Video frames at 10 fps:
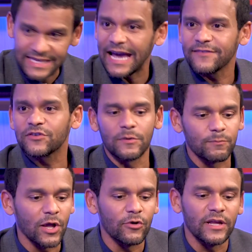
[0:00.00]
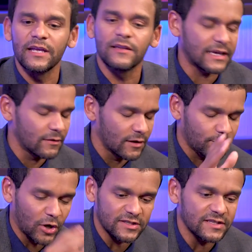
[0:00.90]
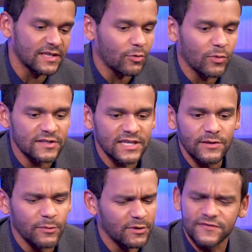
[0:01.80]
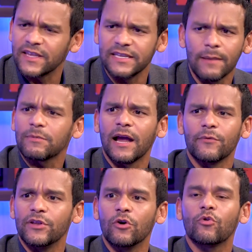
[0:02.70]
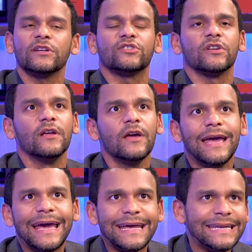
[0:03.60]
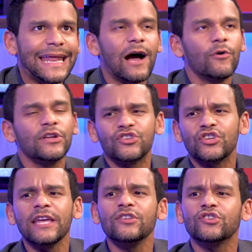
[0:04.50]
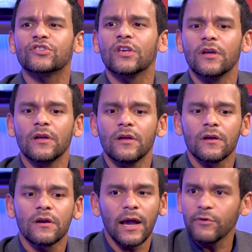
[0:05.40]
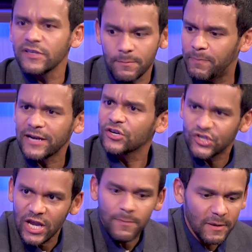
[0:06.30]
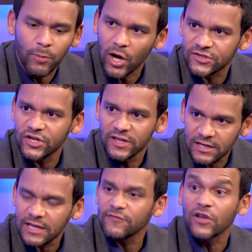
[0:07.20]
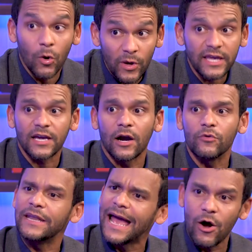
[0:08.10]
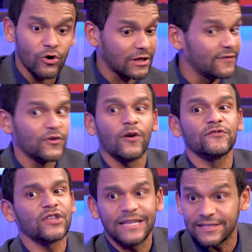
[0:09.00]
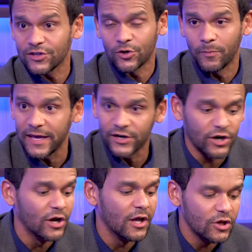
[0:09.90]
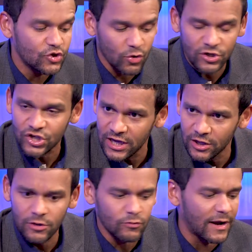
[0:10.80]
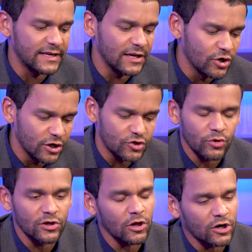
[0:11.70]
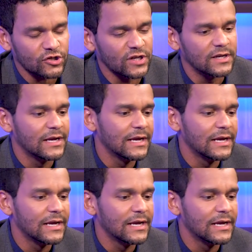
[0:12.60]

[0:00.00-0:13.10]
the Cavs are imploding, uh, Boston's number one seed, we would have said, "Yep, Kyrie, no question." And now Wait, it Kyrie, changes. What? Kyrie's in better shape in Boston than Cleveland a week ago. Now Cleveland all of a sudden gets a little better. George Hill, Rodney Hood, Jordan Clarkson.